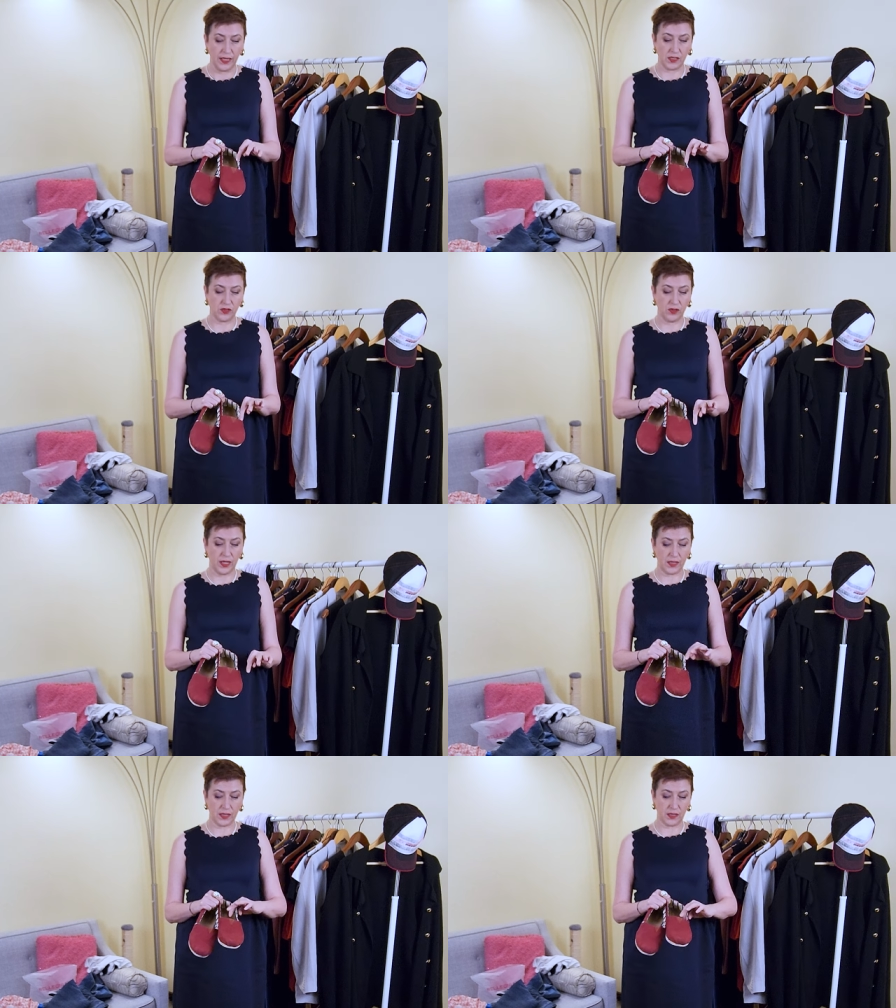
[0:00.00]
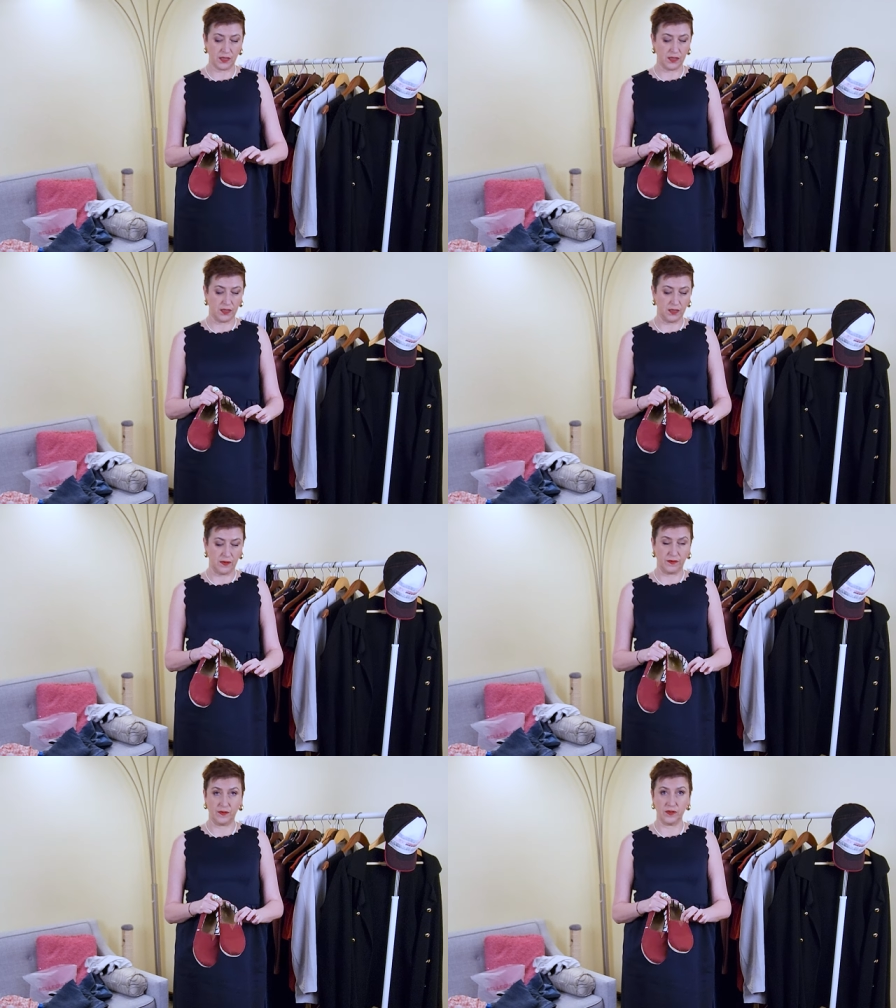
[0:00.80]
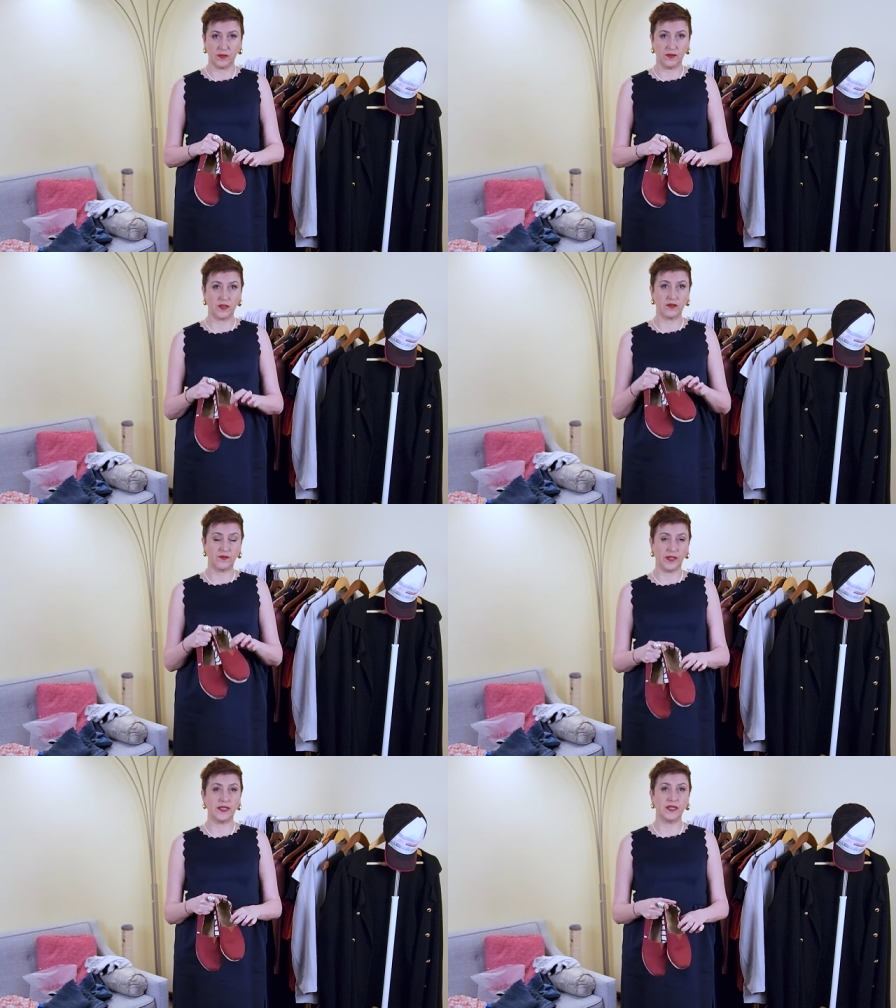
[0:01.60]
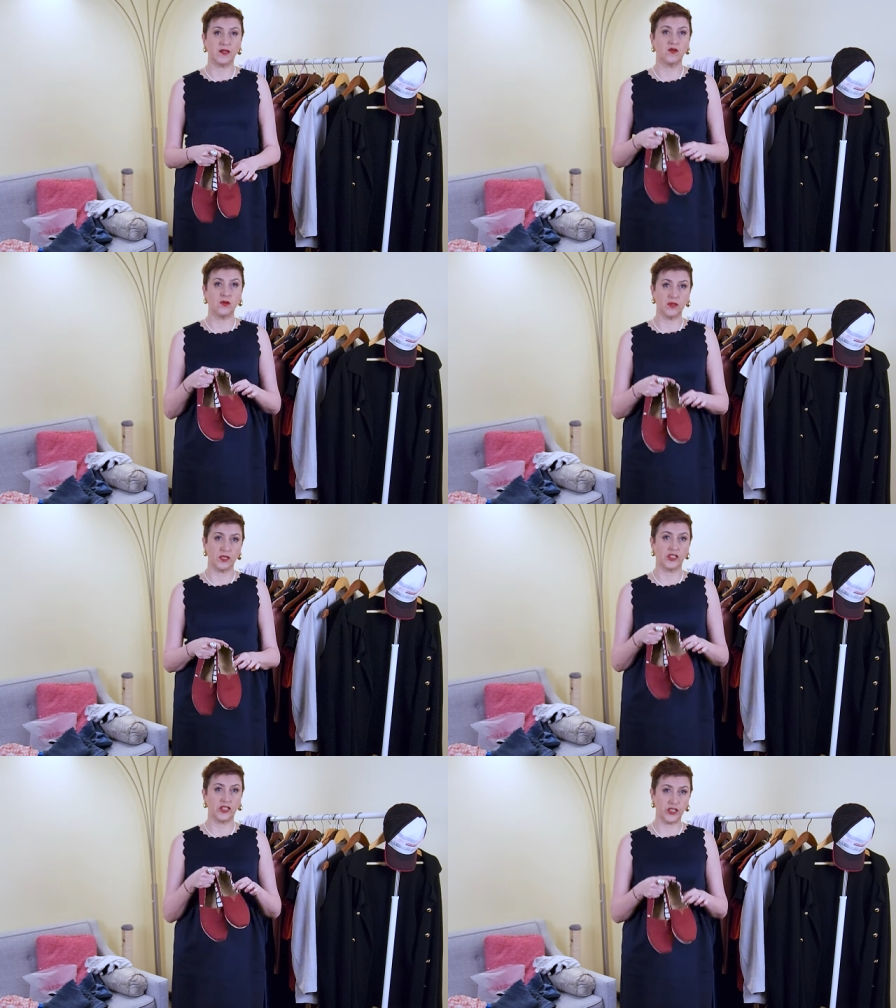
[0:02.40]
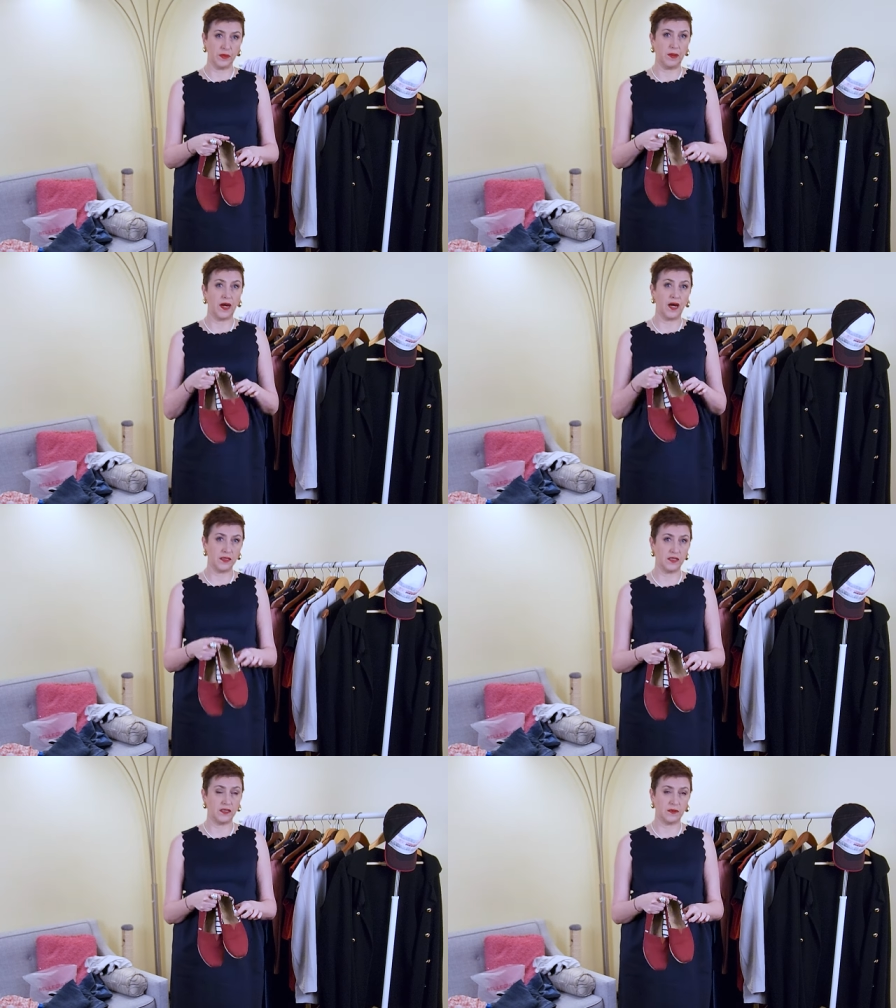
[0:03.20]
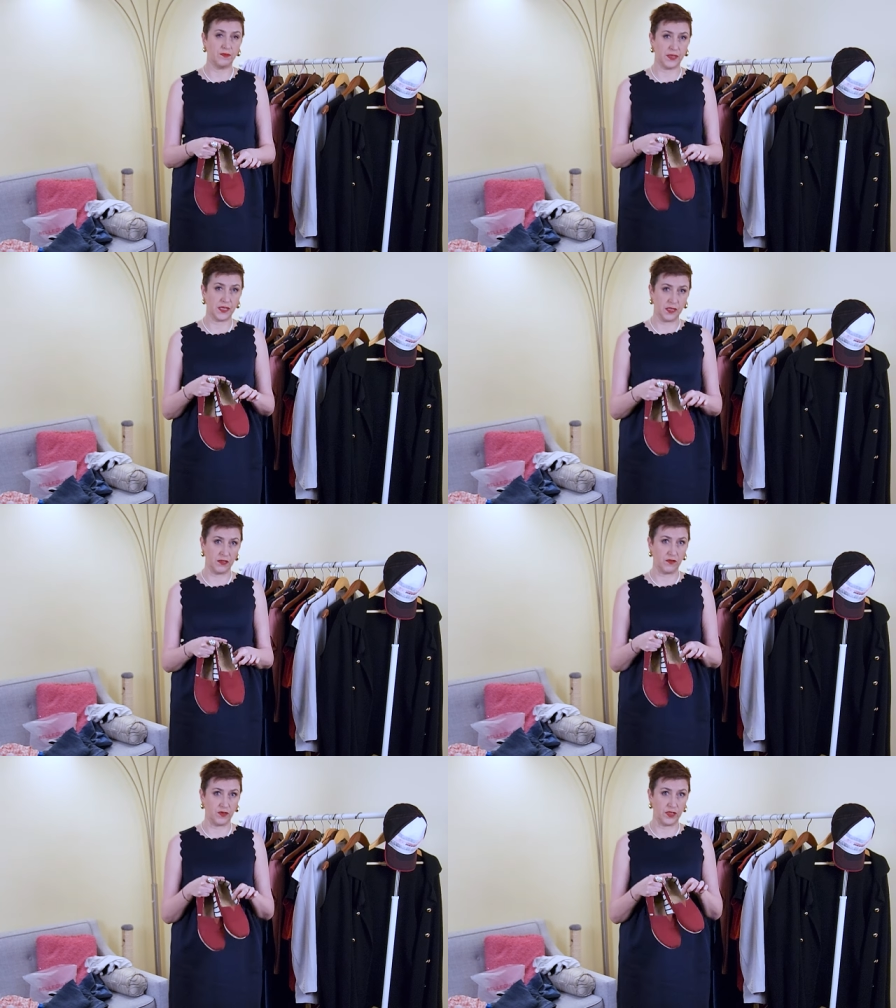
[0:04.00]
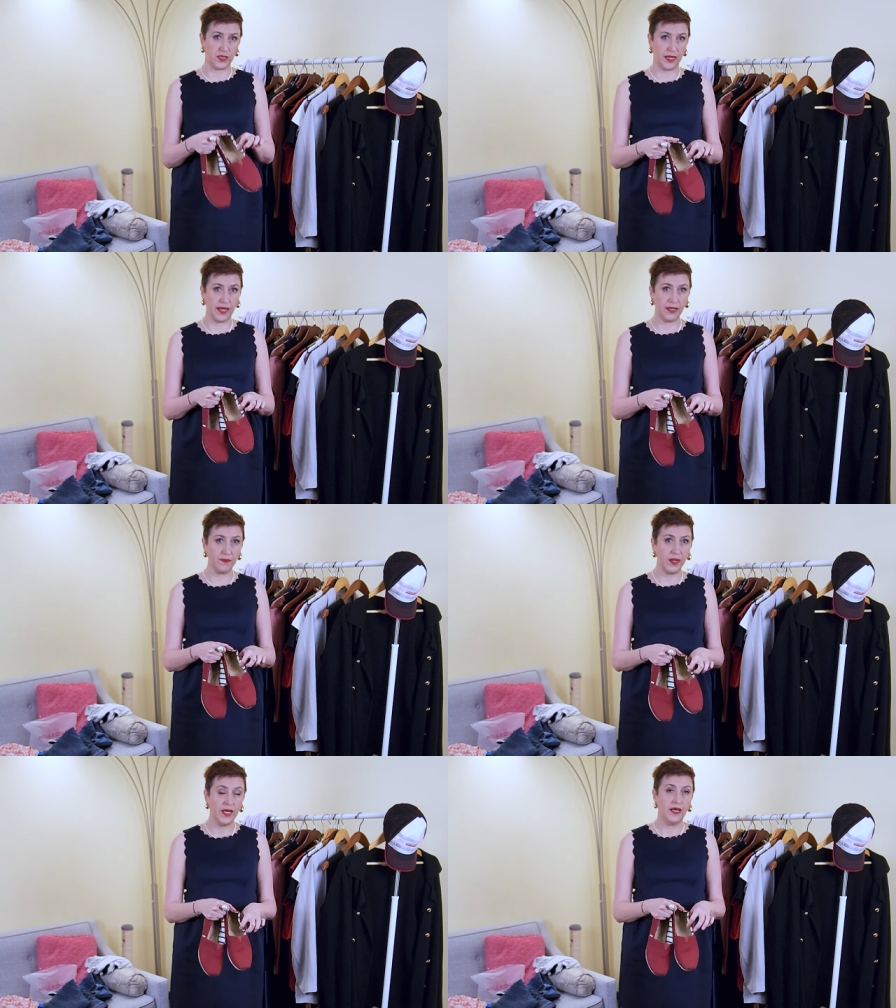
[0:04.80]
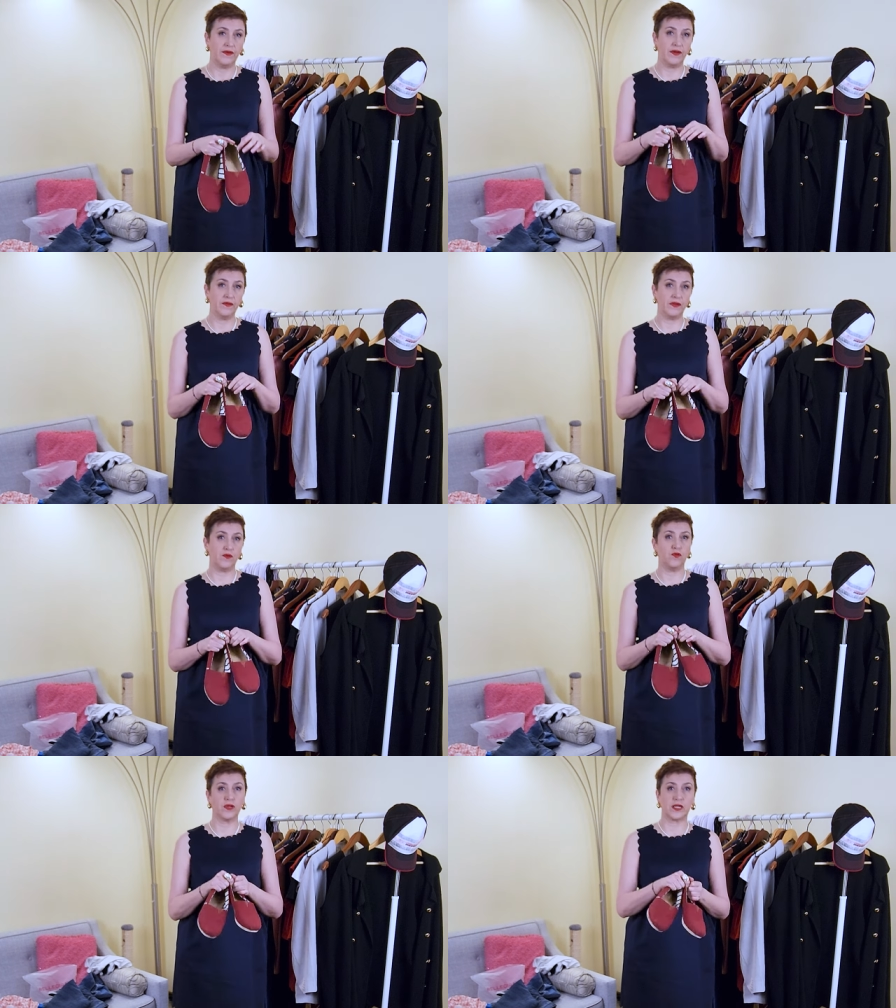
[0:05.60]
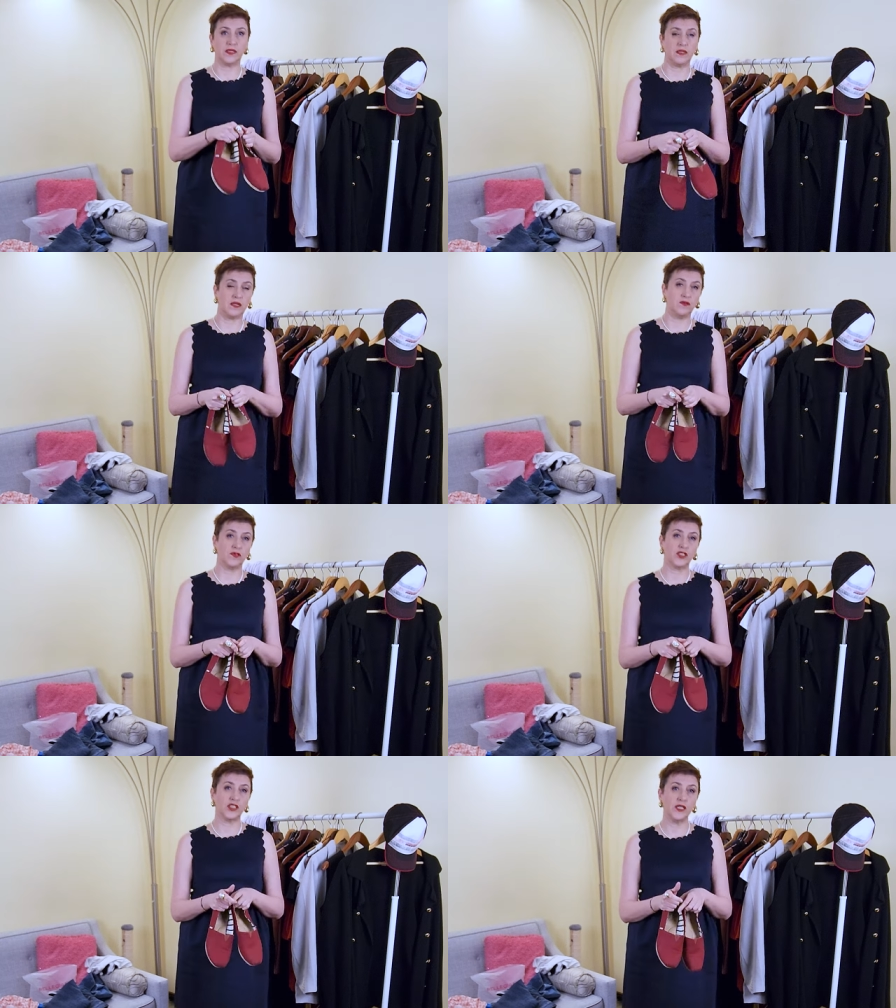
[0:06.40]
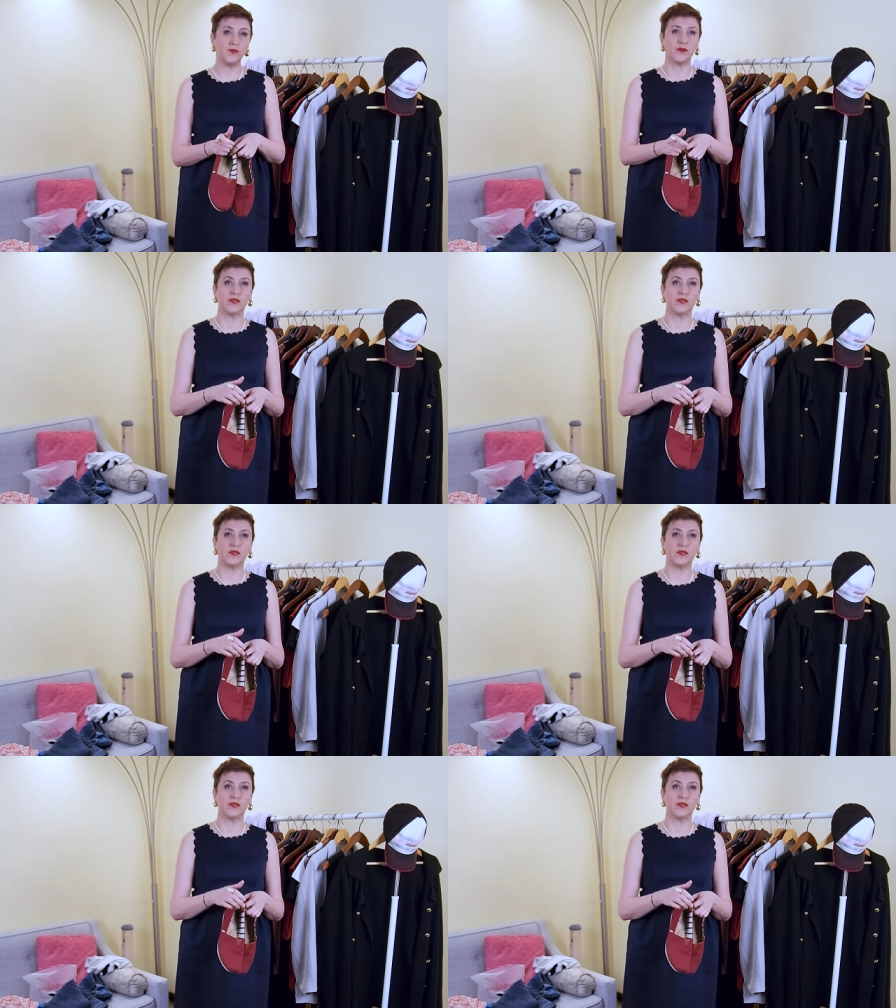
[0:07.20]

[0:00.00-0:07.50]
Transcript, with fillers: so that's uh, what we're wearing on a ship 100 percent of the time when we're walking around the ship,